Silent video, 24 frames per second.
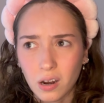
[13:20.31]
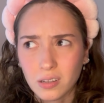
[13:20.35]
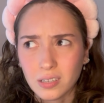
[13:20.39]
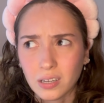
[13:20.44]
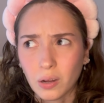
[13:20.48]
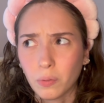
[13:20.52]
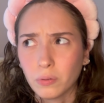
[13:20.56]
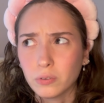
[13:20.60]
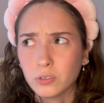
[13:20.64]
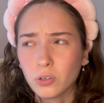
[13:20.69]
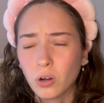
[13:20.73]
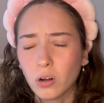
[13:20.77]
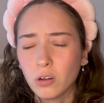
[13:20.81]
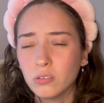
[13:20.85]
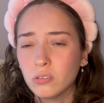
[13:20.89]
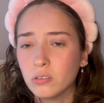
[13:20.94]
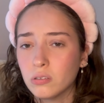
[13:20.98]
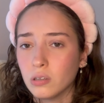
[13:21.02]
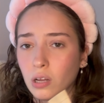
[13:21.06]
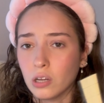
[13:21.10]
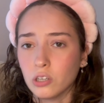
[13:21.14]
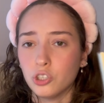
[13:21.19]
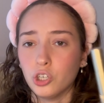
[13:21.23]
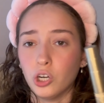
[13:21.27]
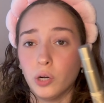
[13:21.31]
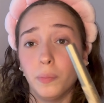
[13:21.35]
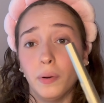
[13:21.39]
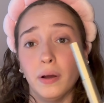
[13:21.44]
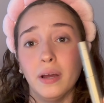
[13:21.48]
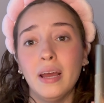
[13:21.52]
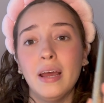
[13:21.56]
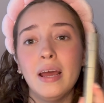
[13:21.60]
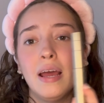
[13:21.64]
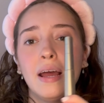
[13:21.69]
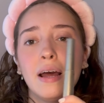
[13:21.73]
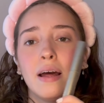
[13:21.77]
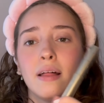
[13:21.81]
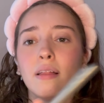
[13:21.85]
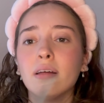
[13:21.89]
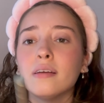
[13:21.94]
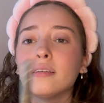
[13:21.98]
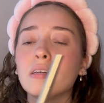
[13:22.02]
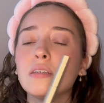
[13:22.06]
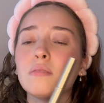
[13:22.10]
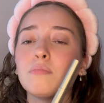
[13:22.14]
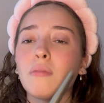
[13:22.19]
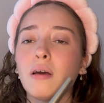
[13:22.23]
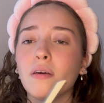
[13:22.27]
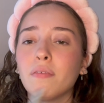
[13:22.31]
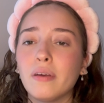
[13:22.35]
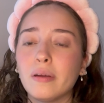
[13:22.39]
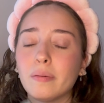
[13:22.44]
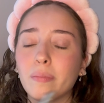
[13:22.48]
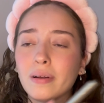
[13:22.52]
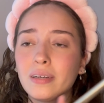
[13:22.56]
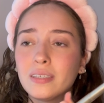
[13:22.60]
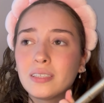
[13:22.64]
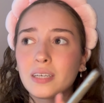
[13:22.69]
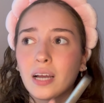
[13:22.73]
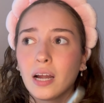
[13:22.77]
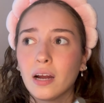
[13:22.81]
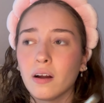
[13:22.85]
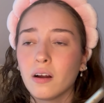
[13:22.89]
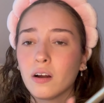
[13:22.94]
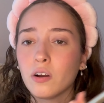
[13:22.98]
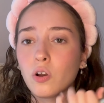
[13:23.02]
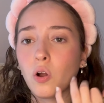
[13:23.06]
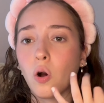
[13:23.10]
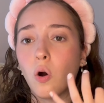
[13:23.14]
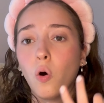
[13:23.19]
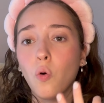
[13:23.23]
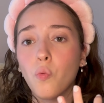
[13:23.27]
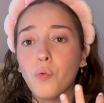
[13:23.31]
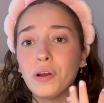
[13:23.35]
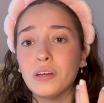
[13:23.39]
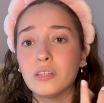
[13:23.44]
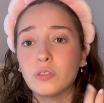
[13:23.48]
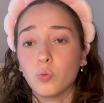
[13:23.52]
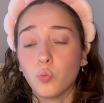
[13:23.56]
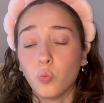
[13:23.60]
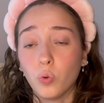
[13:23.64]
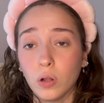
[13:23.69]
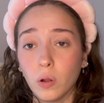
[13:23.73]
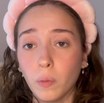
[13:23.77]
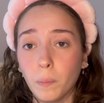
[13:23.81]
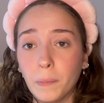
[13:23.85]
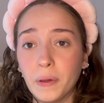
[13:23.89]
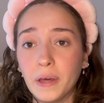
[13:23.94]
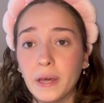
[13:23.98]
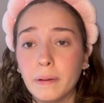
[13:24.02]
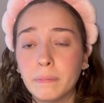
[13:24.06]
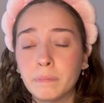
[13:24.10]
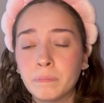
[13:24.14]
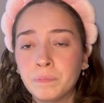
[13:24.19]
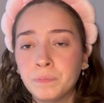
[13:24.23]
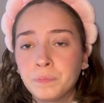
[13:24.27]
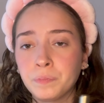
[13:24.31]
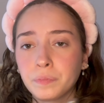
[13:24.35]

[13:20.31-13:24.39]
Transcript: Is that what it's called? Not sure, but this is my favorite mascara and always will be.